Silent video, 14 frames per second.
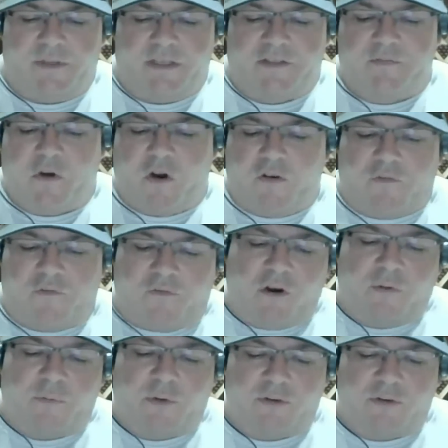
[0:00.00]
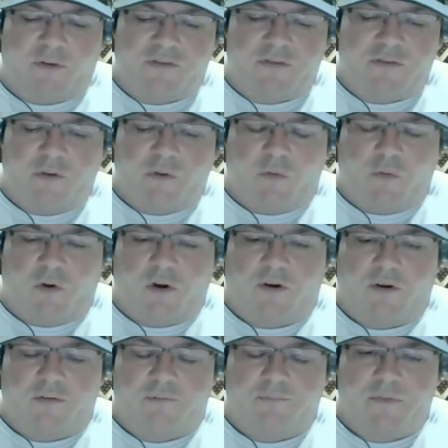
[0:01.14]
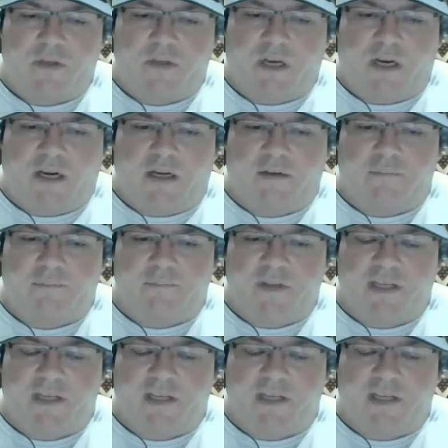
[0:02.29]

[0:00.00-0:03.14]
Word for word: these small farmers were um,